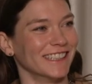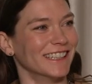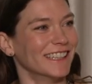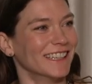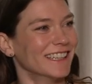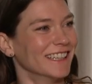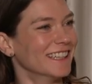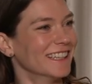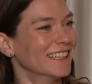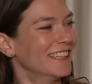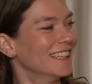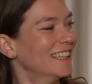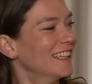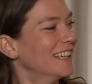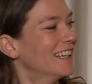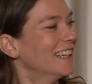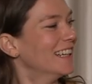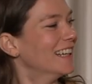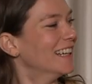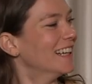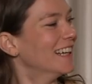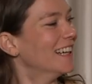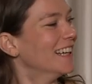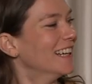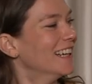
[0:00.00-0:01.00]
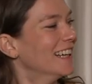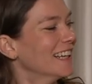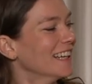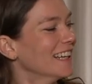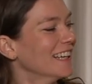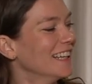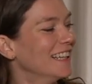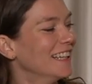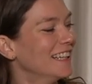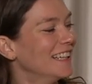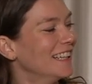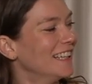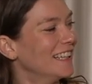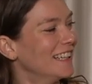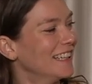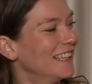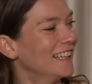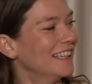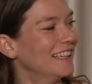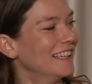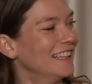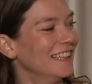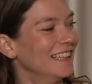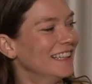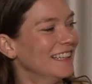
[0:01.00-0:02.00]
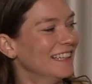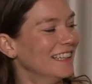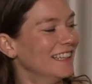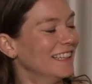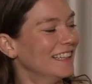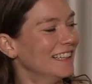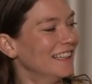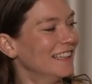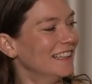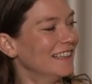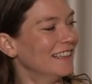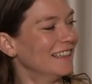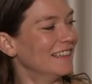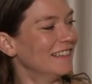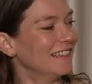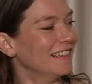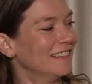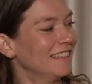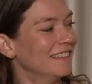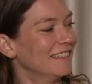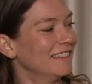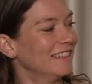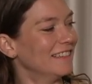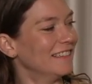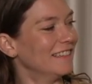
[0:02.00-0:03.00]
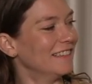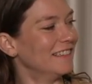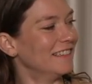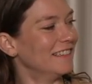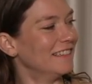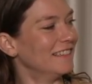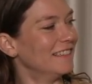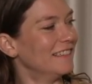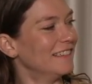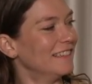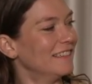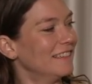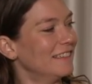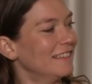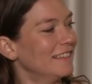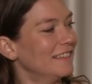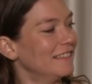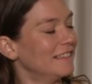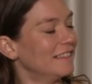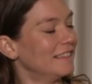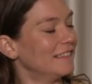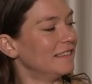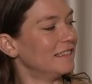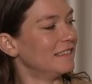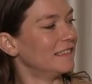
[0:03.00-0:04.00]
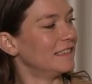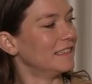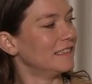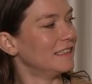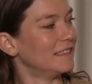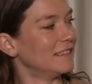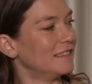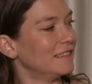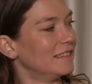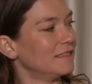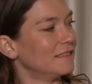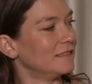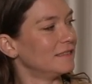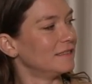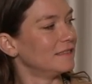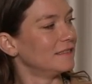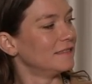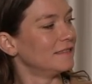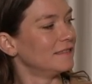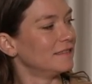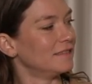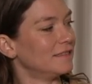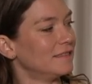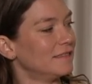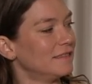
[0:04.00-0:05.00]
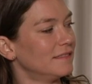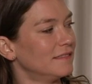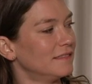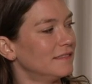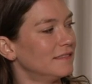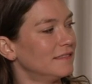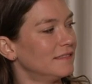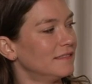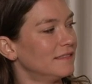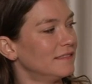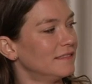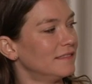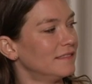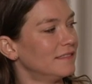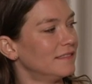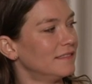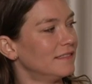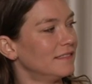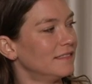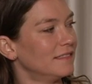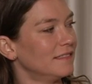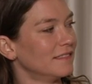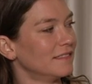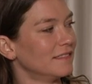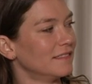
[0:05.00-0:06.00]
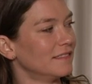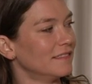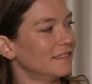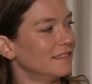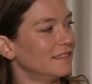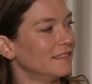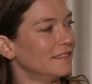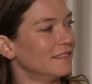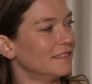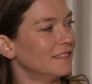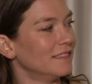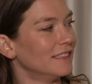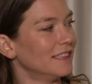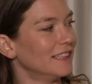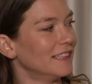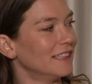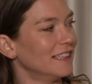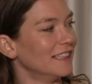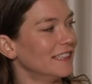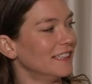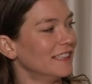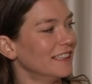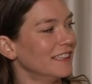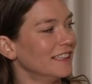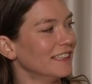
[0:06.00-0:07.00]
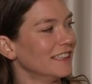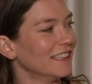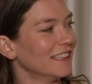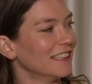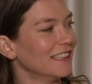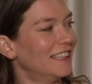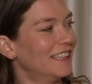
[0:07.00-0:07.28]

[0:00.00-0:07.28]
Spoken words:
(not speaking)